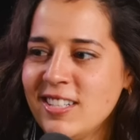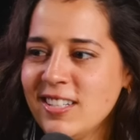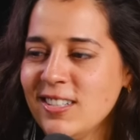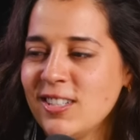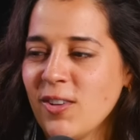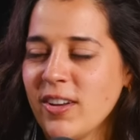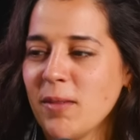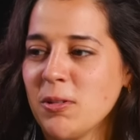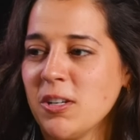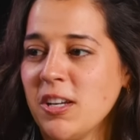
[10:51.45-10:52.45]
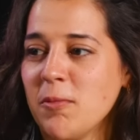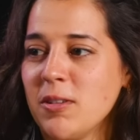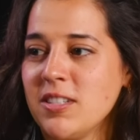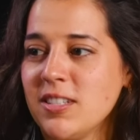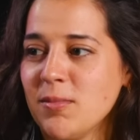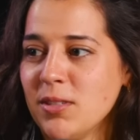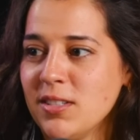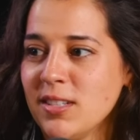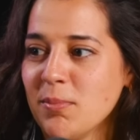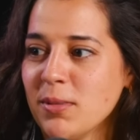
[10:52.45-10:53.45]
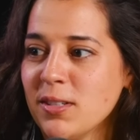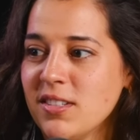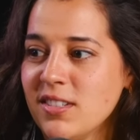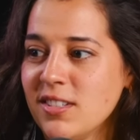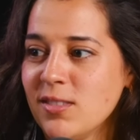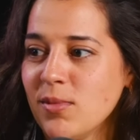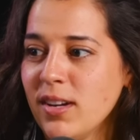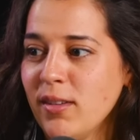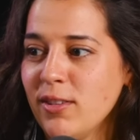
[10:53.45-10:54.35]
see you showing up to a hypnotism in slippers, just ready. You're